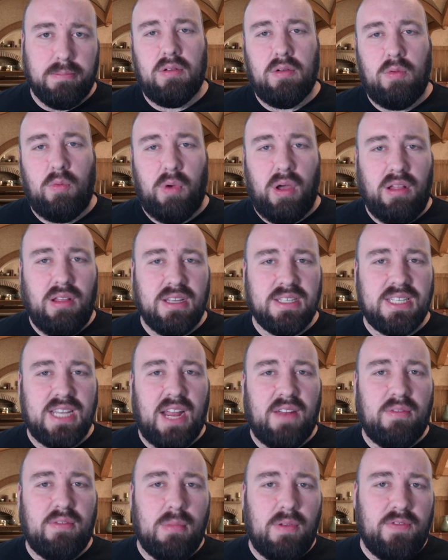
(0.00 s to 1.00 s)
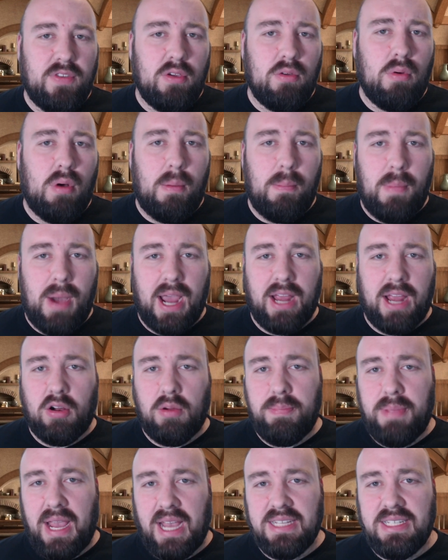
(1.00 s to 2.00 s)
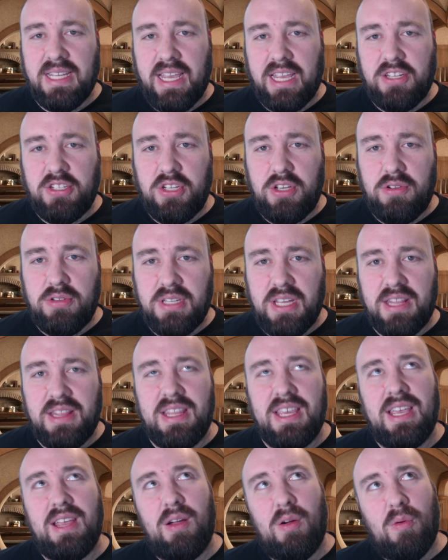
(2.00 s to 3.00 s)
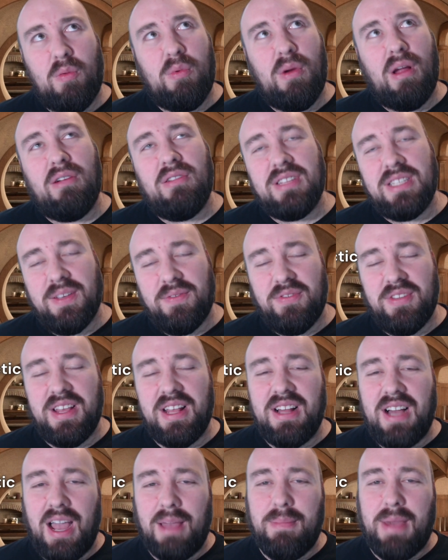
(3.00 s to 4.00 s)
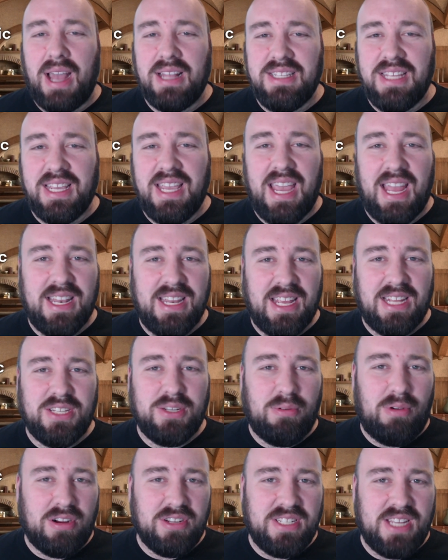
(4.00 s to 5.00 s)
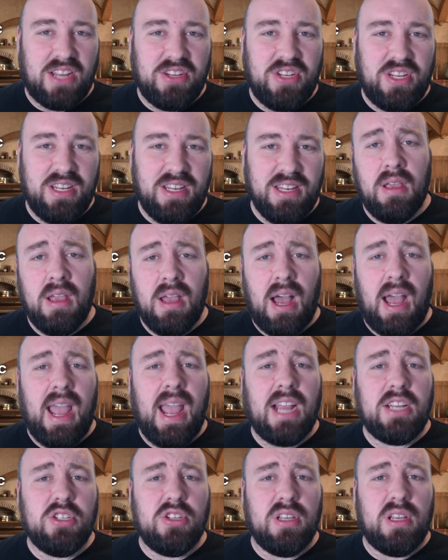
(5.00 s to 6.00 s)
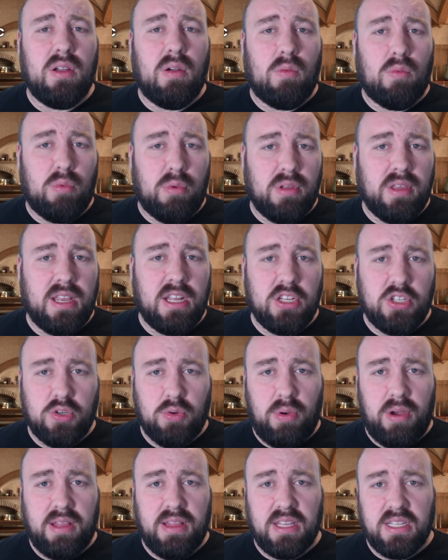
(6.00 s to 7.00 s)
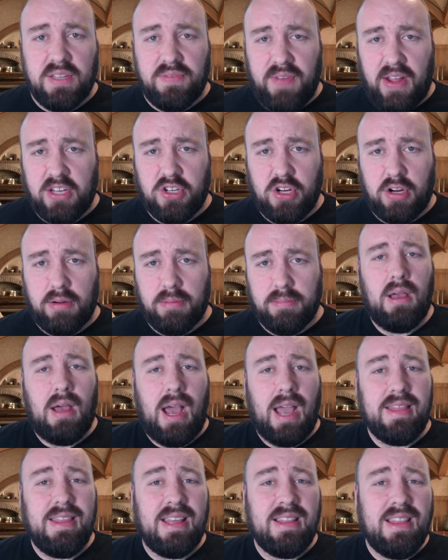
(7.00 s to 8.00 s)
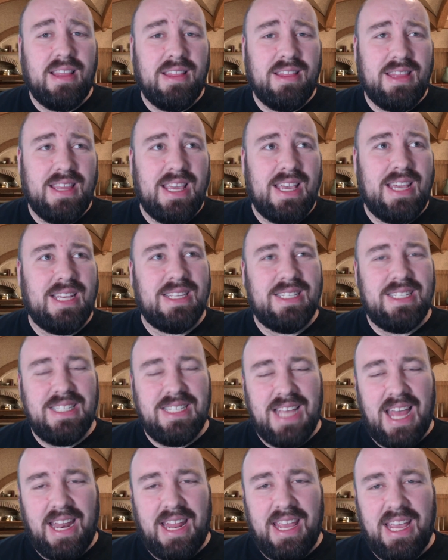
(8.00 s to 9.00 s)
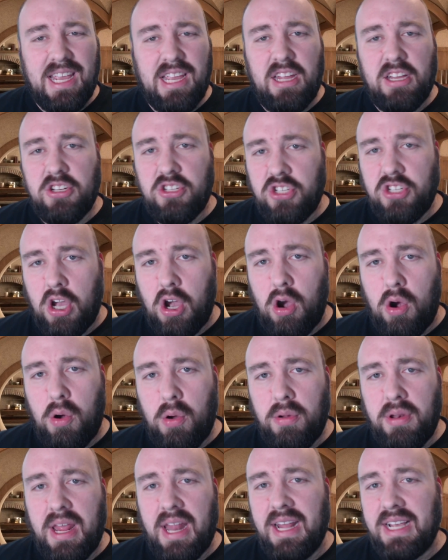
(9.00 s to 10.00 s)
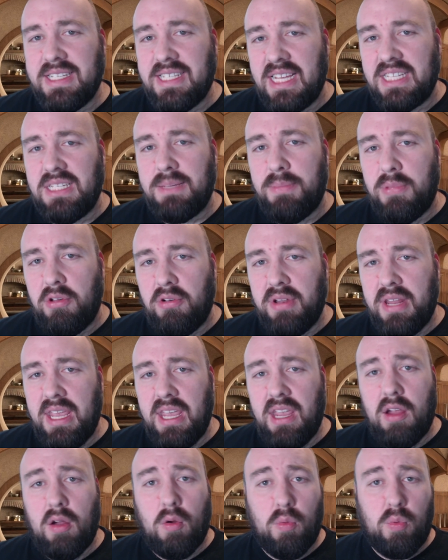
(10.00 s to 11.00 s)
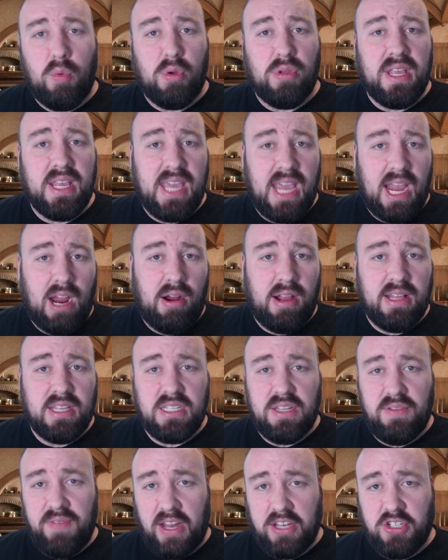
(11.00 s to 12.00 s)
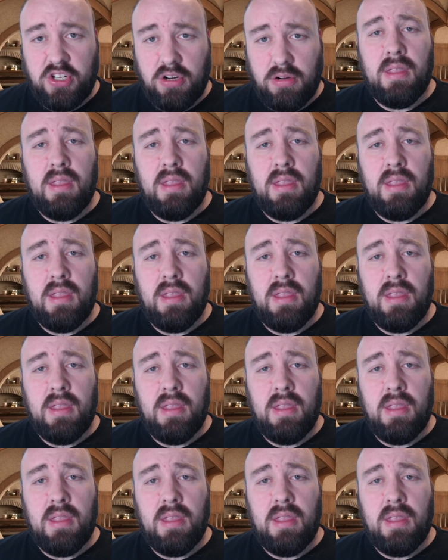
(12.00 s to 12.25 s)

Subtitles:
Well, aside from a few minor pacing issues and the relatively climactic ending to our session, I actually really enjoyed this adventure. I think that the setting, tone, and accessibility really carry this adventure